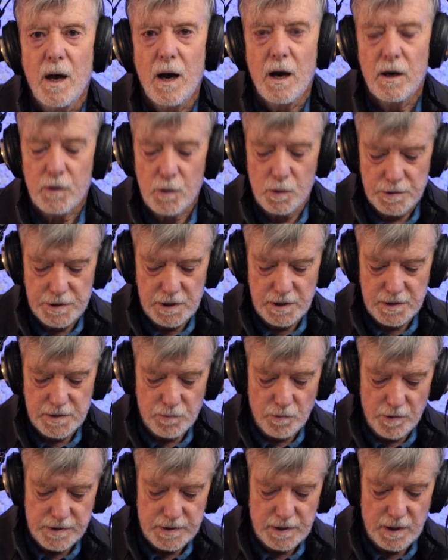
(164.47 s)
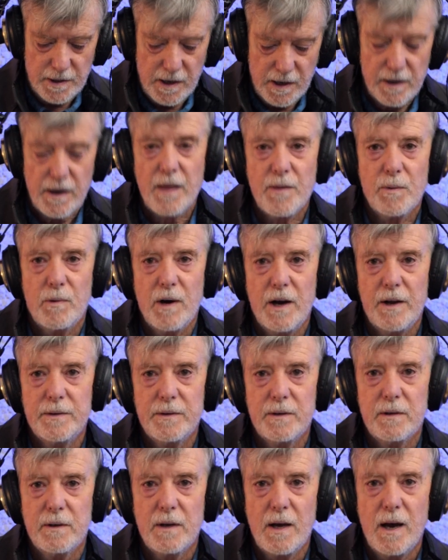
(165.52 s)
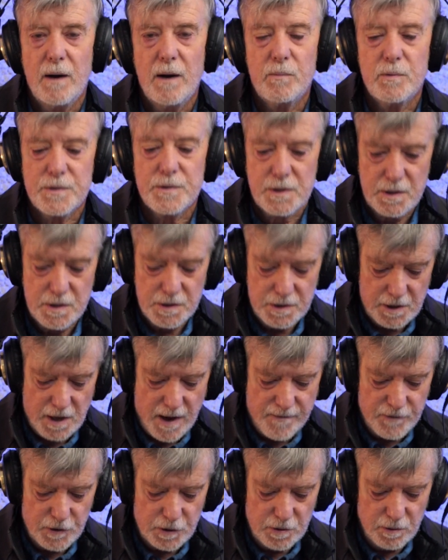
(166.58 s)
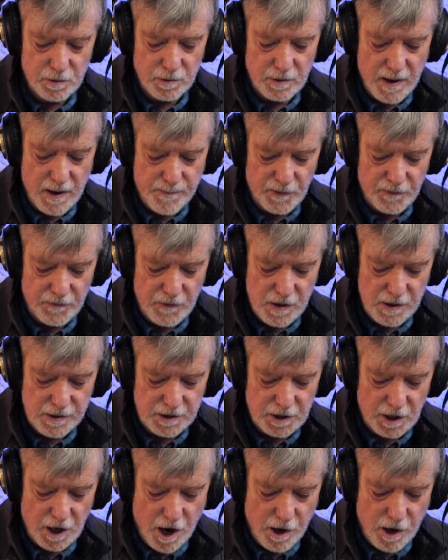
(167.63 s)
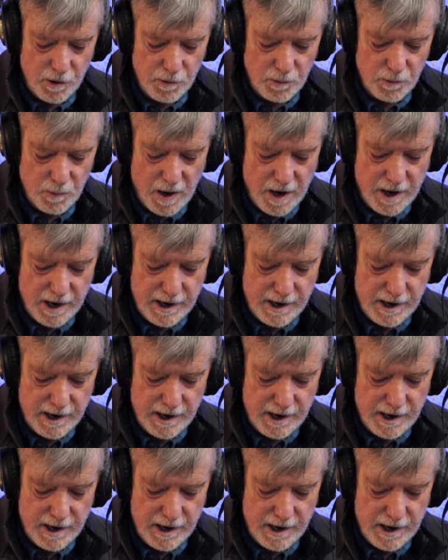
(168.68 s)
Of course, just recently another one was discovered too, a couple of years ago.